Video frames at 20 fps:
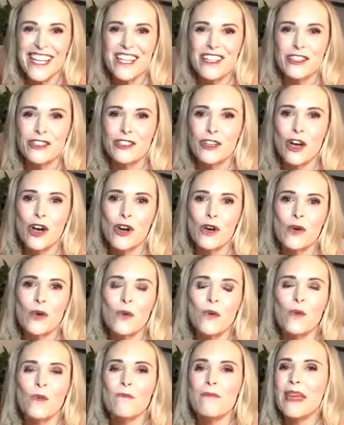So
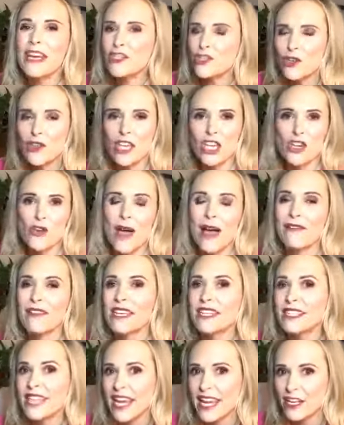make sure that you have
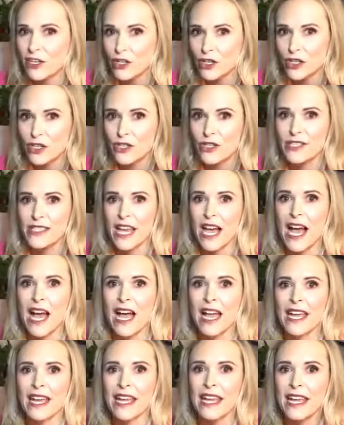containers
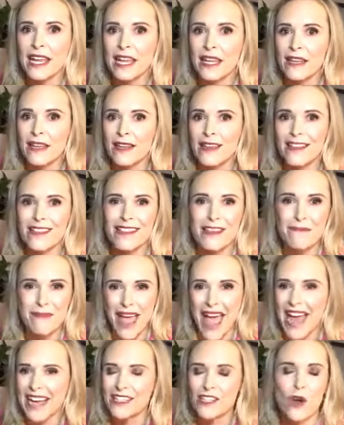in the
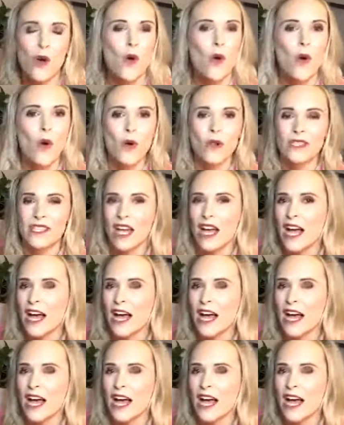bag to hold